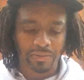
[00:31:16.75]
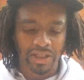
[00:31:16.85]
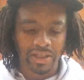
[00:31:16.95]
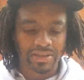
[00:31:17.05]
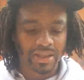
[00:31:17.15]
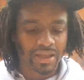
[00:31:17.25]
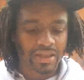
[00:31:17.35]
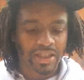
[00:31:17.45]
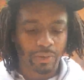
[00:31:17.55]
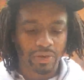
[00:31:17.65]
From thence
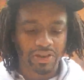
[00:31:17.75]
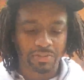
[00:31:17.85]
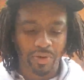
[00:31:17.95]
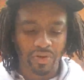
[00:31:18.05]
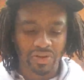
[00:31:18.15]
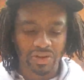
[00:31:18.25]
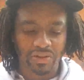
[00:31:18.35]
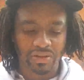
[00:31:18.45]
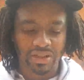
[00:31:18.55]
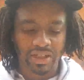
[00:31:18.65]
they were dispersed into
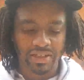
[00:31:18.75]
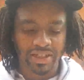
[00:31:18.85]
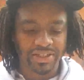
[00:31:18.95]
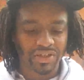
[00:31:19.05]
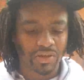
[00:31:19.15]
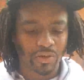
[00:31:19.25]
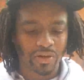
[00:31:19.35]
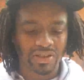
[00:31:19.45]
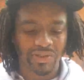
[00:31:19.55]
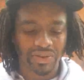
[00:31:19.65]
their cities, each
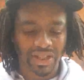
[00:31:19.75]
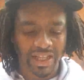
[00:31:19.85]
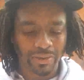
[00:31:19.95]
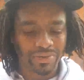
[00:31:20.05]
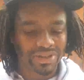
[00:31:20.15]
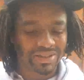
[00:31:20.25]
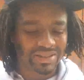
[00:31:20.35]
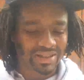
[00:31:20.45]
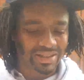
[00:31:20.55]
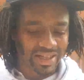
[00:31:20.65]
according to his language
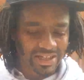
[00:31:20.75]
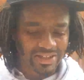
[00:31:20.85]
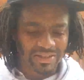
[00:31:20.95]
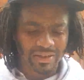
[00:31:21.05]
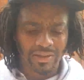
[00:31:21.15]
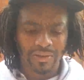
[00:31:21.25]
and nation.